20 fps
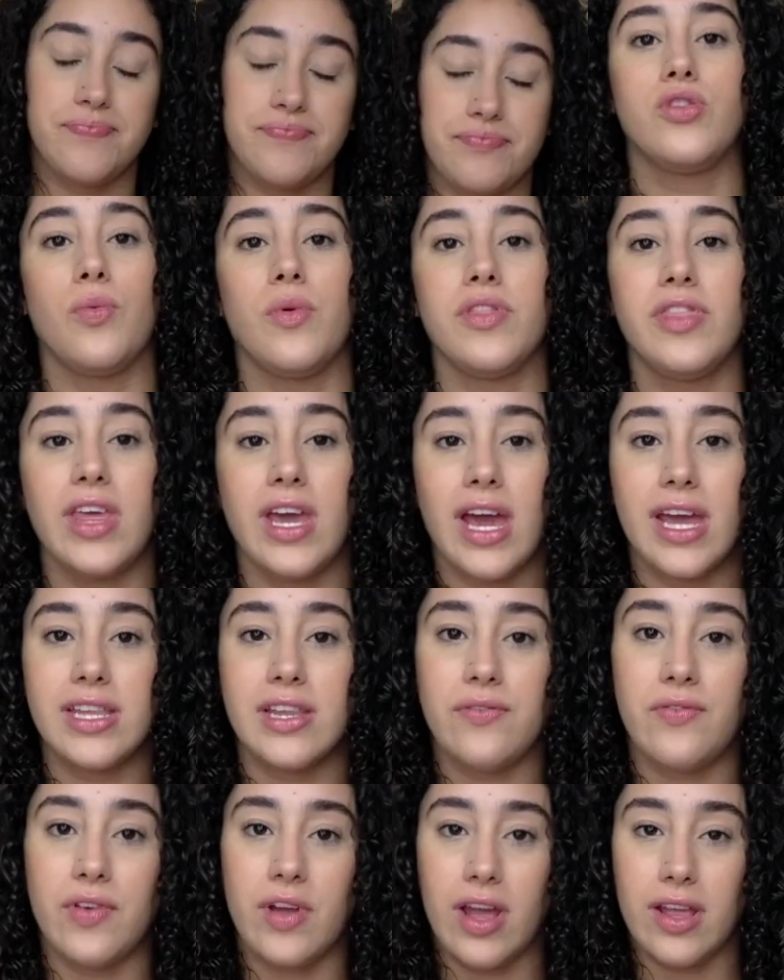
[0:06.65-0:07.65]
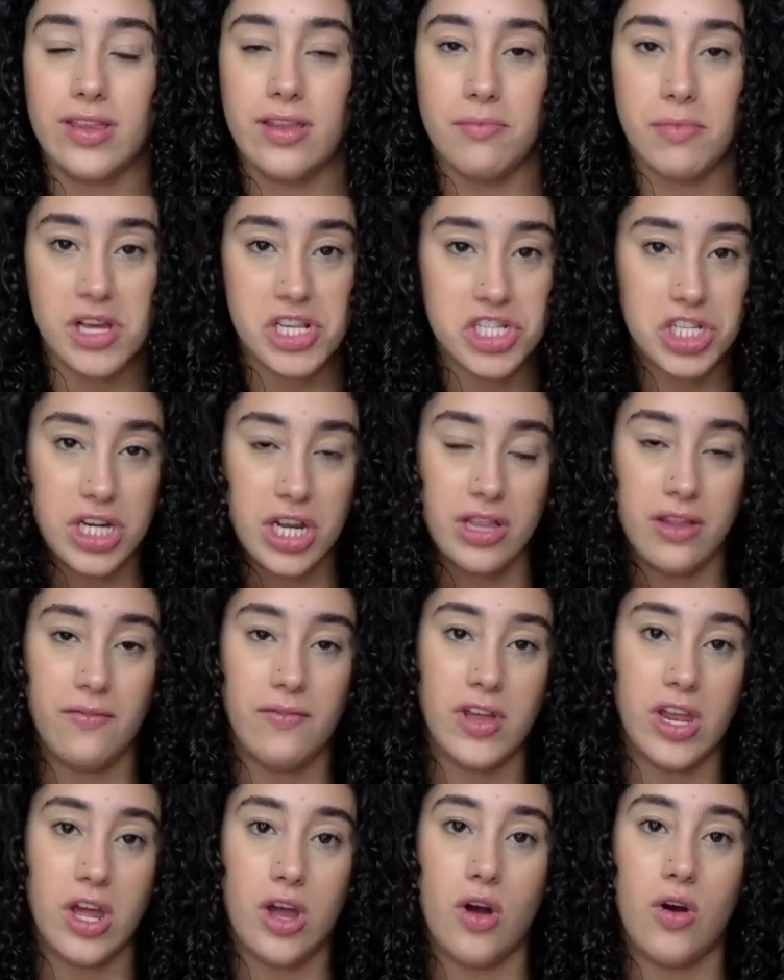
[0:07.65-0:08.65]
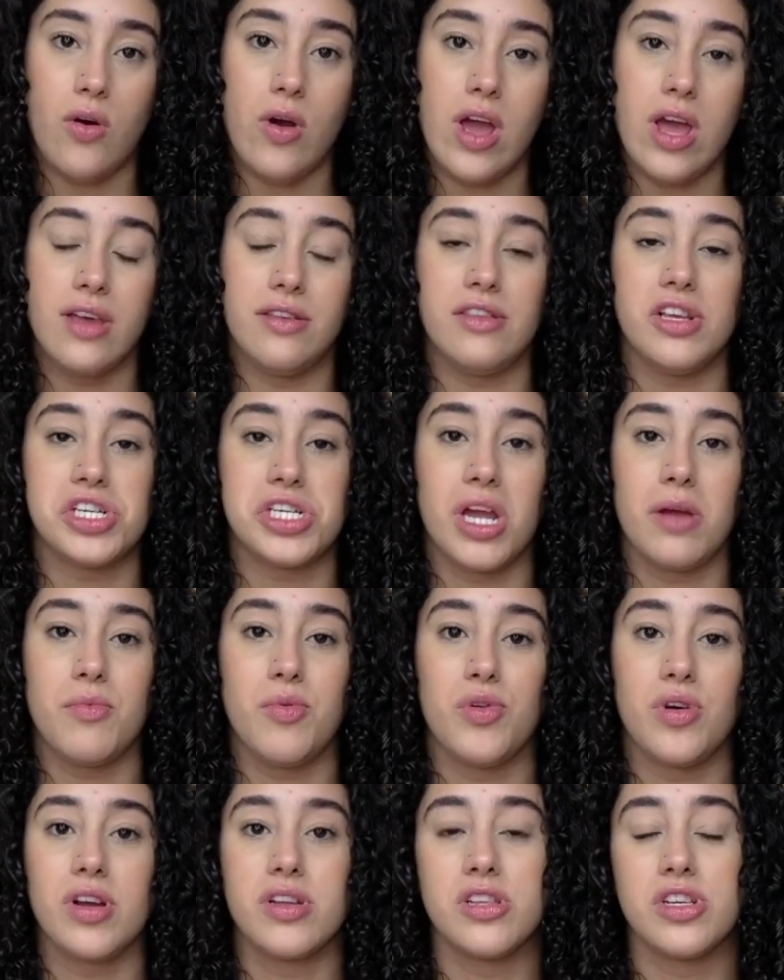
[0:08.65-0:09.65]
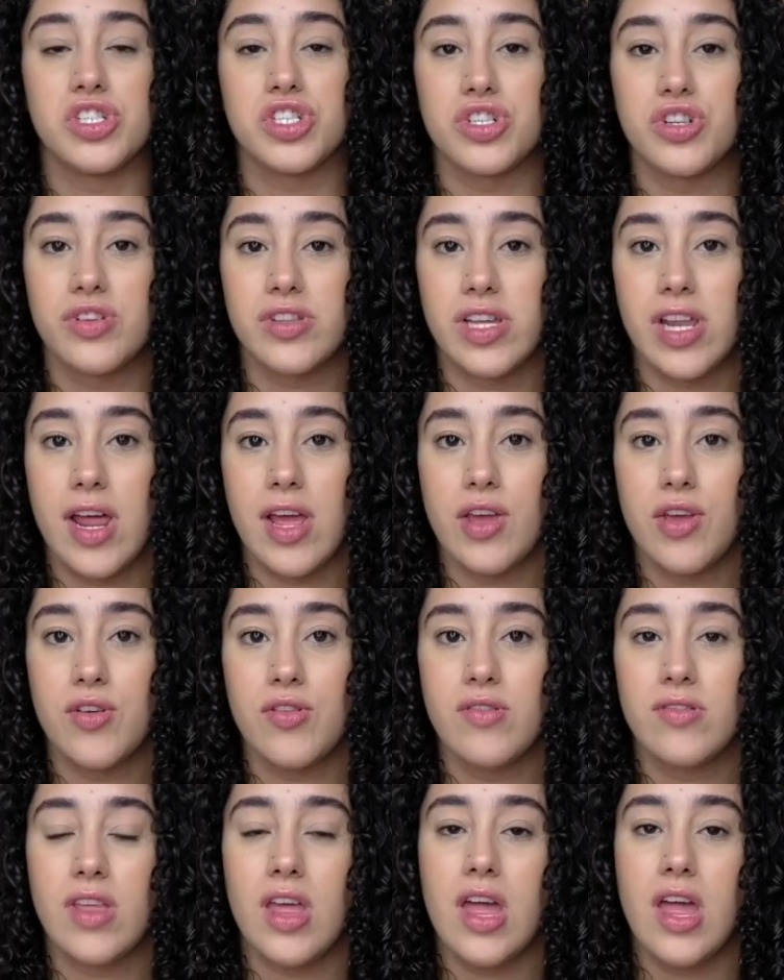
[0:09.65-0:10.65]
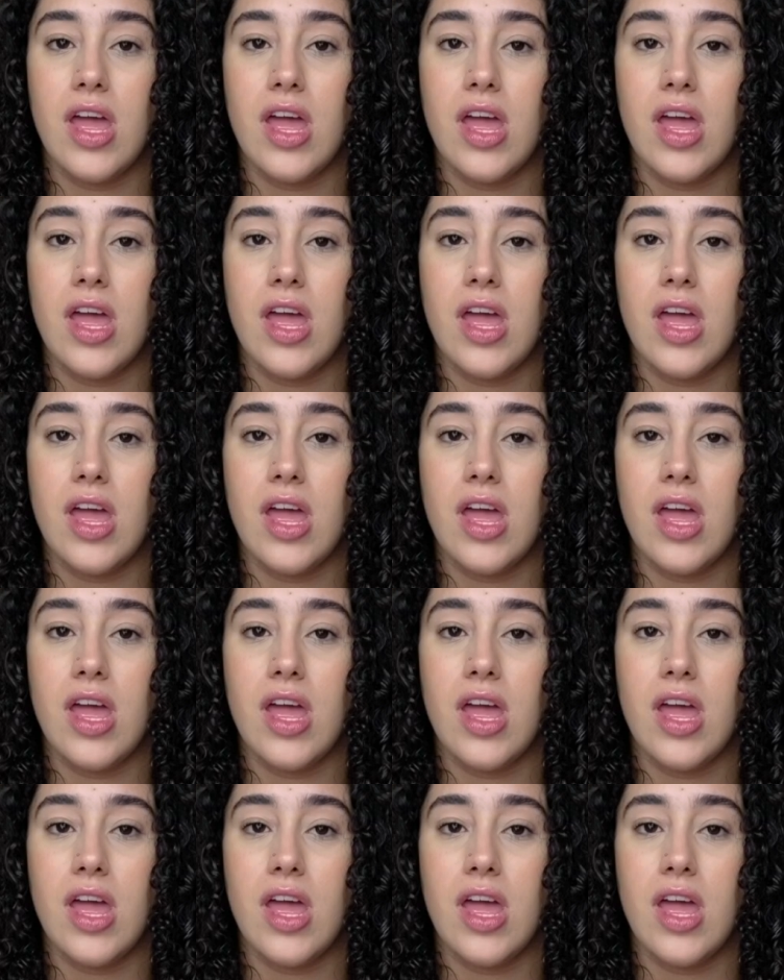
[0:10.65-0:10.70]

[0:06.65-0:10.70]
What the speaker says: So one thing I did forget to mention in the video is the shampoo and conditioner that I use,